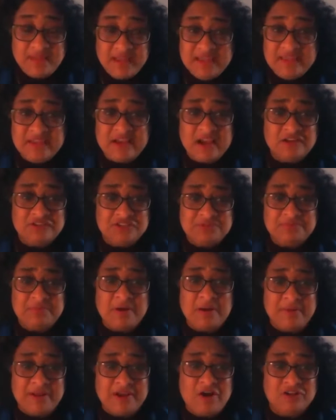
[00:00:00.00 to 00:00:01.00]
in the country's
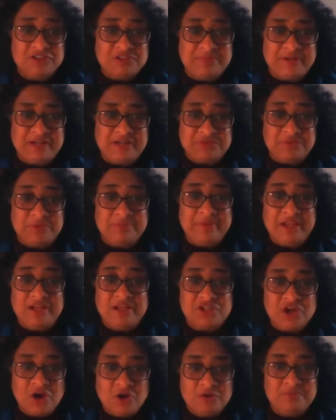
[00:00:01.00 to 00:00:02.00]
public hospitals were
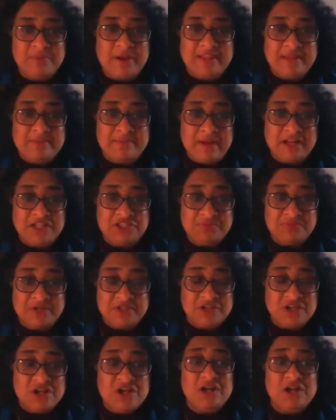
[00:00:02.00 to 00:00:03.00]
being told by their
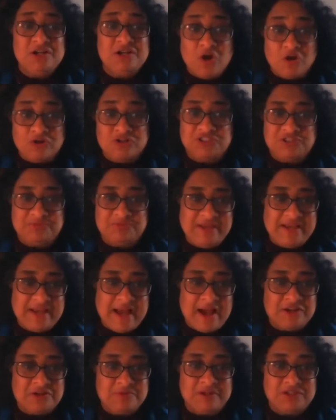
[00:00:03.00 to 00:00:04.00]
management not to speak
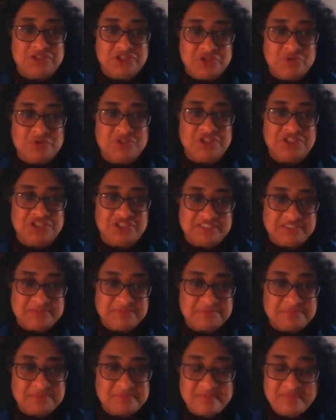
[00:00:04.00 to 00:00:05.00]
out about shortages